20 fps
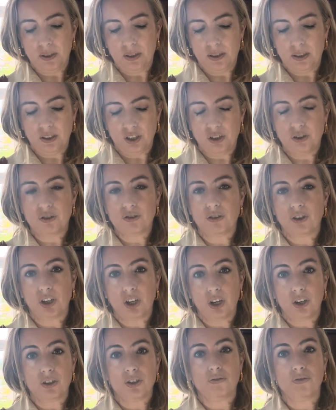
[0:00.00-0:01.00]
children
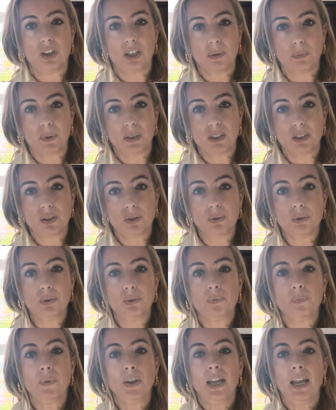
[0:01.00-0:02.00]
go to rugby
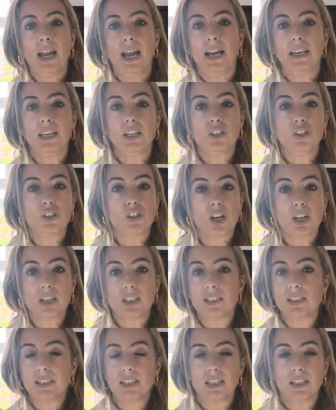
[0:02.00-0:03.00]
school, and he
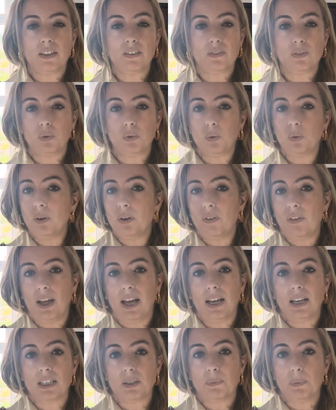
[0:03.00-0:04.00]
just leaves all of
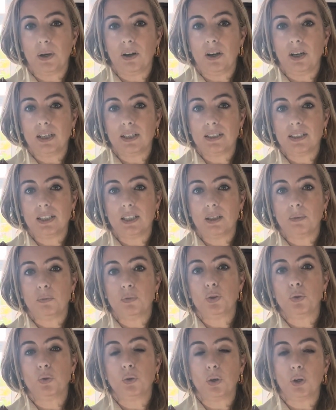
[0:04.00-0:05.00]
that behind him
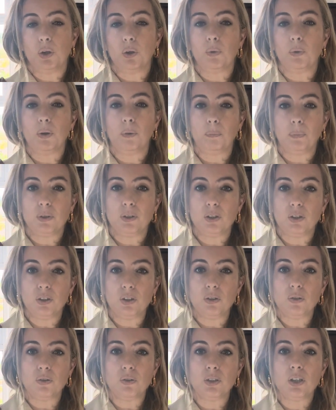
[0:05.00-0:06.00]
to go in
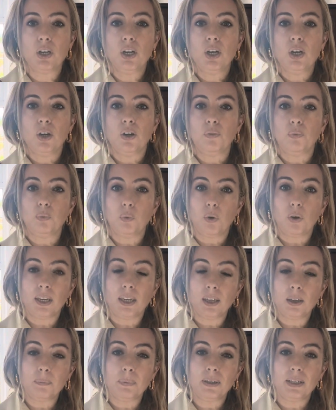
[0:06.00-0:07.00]
pursuit of what
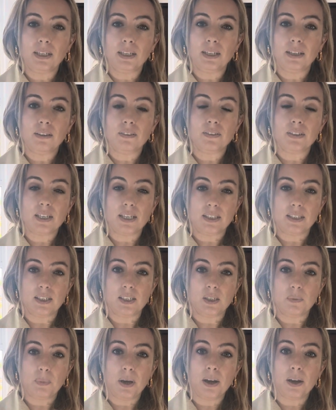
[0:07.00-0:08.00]
he believes is
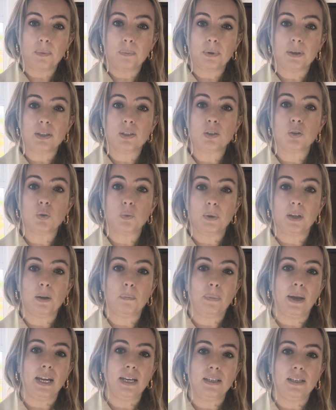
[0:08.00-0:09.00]
his purpose, to be a
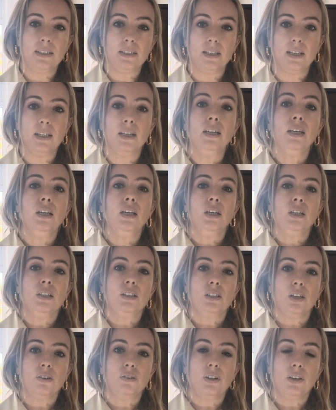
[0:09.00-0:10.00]
painter.
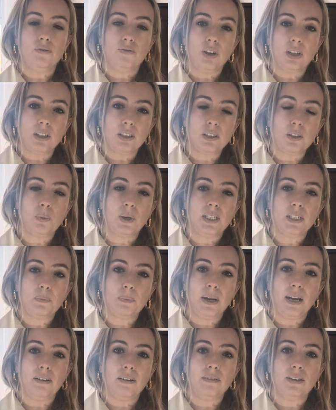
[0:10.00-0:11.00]
So he runs away to
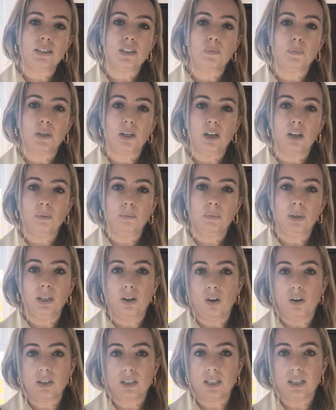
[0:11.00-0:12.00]
Paris to become an
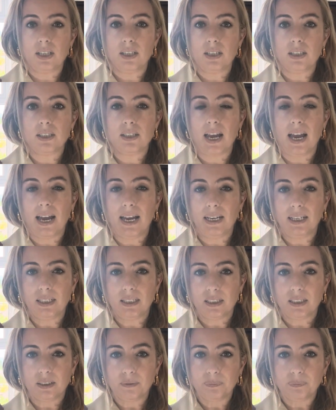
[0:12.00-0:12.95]
artist, and